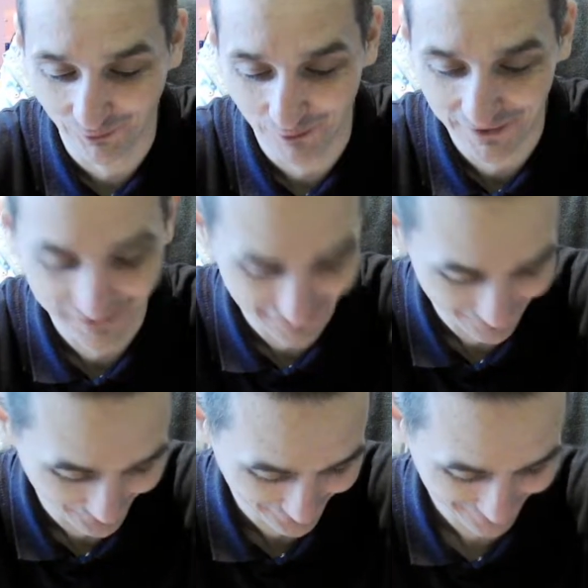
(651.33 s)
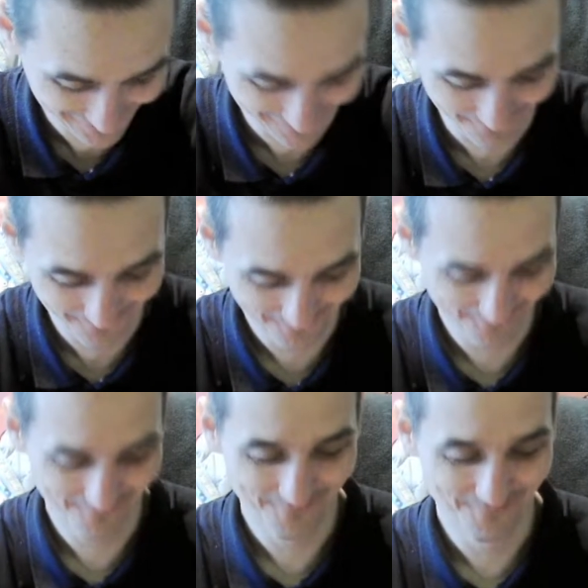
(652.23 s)
idea what came
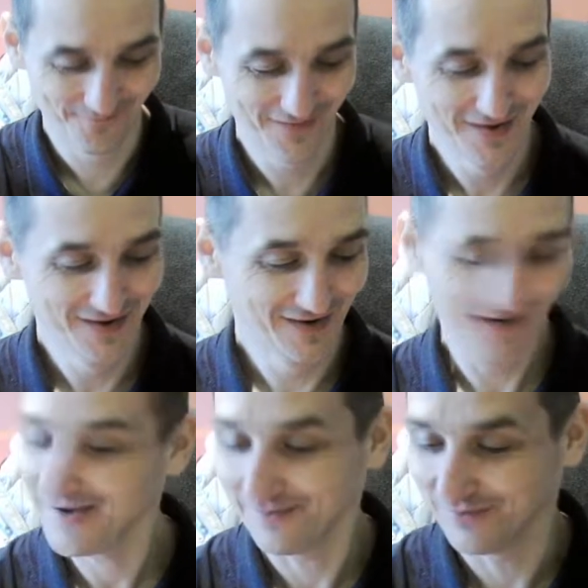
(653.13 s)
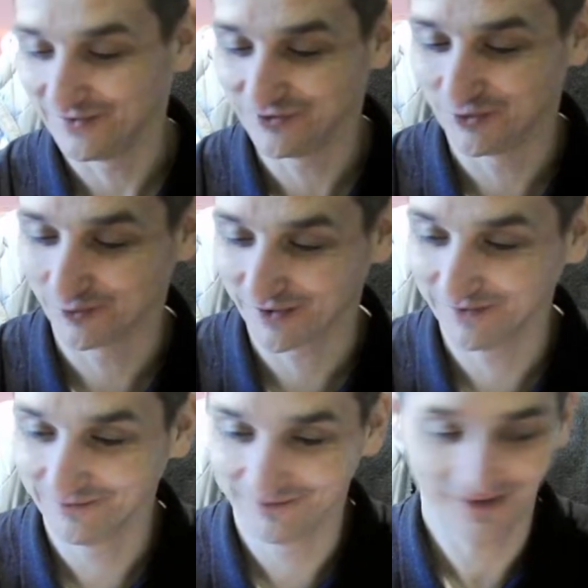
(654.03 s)
and I'm not
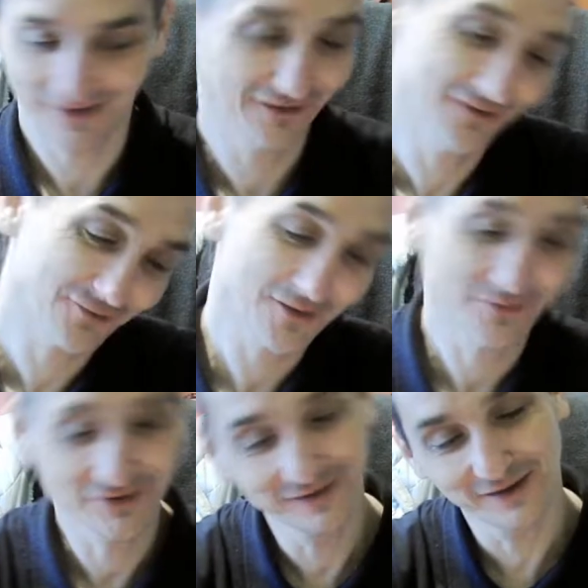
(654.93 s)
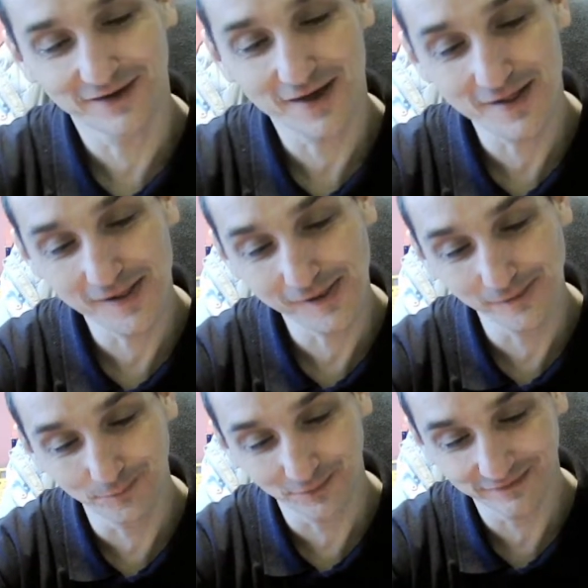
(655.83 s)
joking. Any description? Any
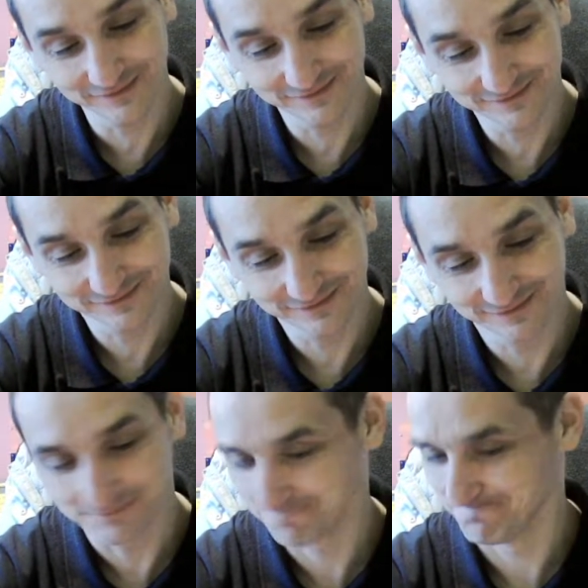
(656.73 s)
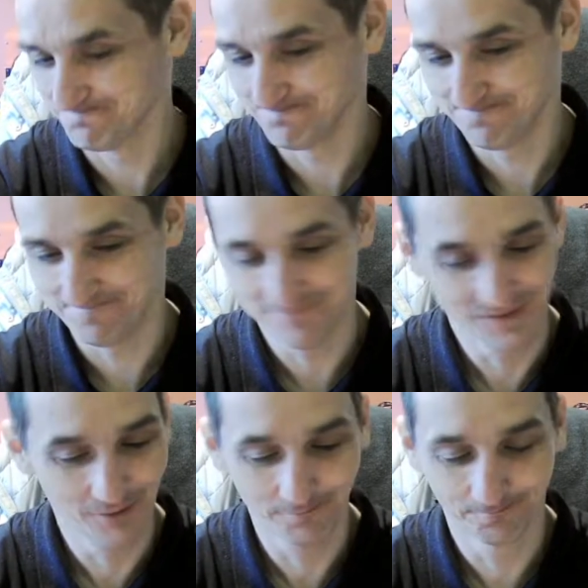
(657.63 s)
help?
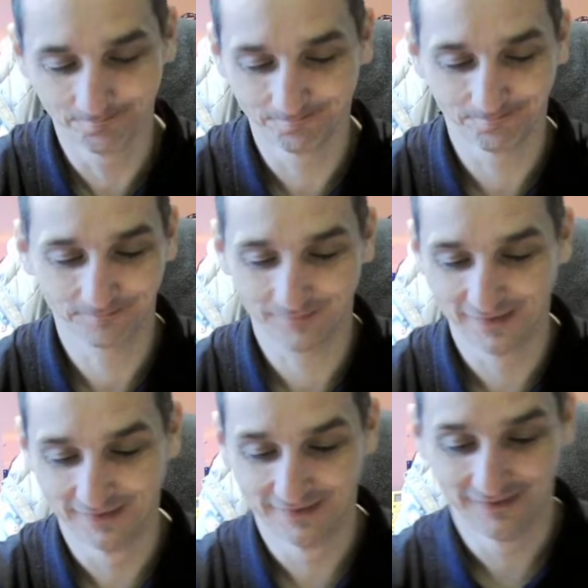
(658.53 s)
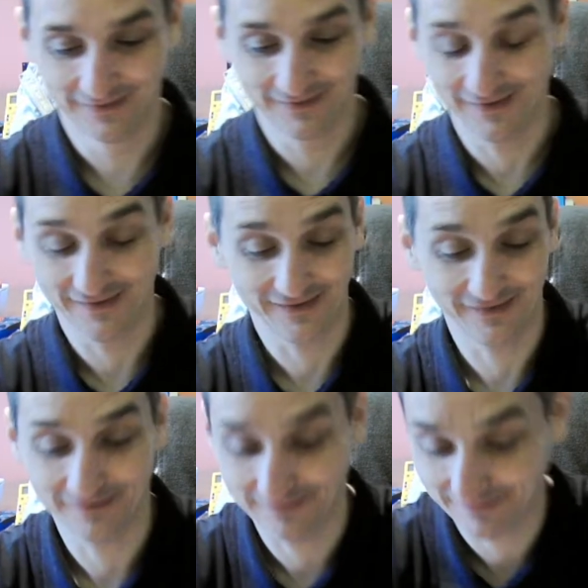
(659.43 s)
Nope.
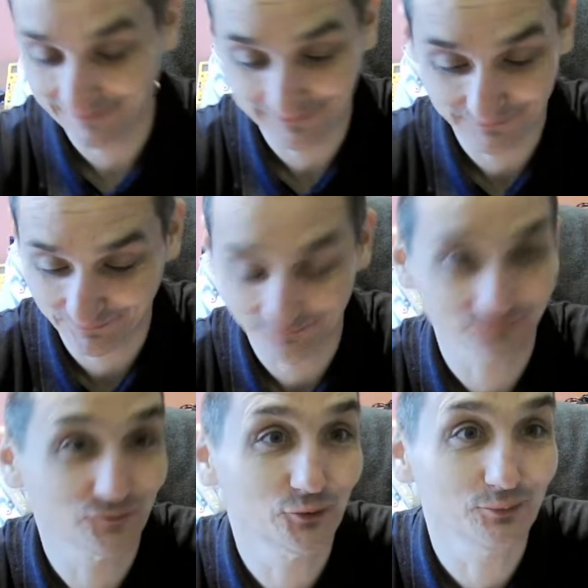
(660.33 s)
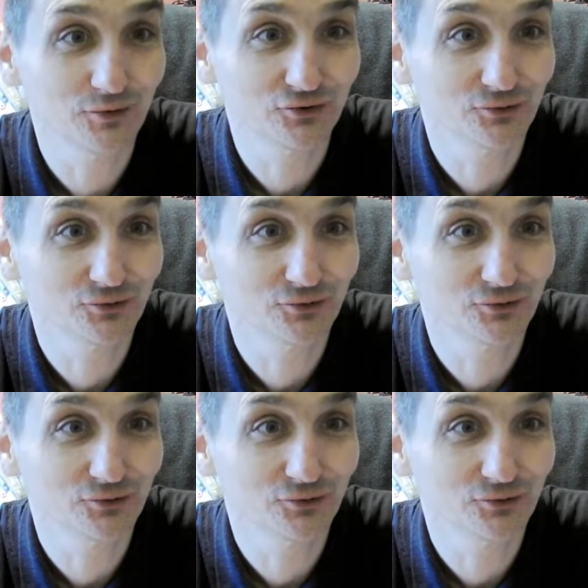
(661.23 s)
And to be true,